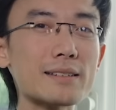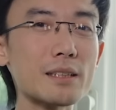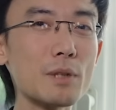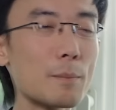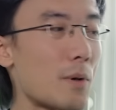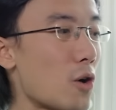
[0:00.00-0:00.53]

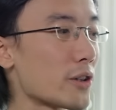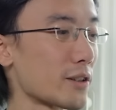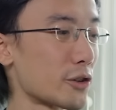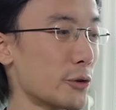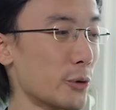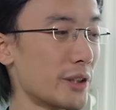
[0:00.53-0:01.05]
similar products
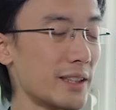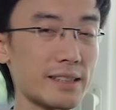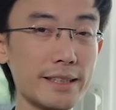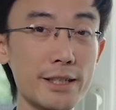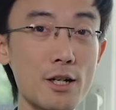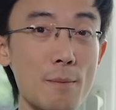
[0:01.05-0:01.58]
to this
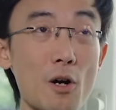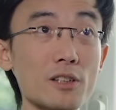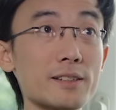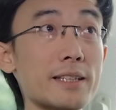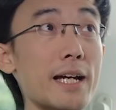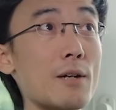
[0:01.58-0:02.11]
Gnarbox.
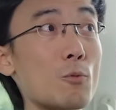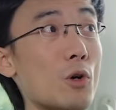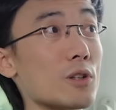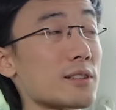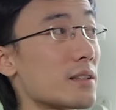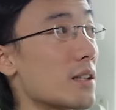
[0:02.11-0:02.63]
There
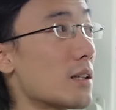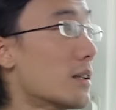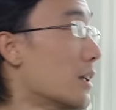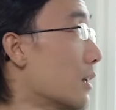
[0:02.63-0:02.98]
was a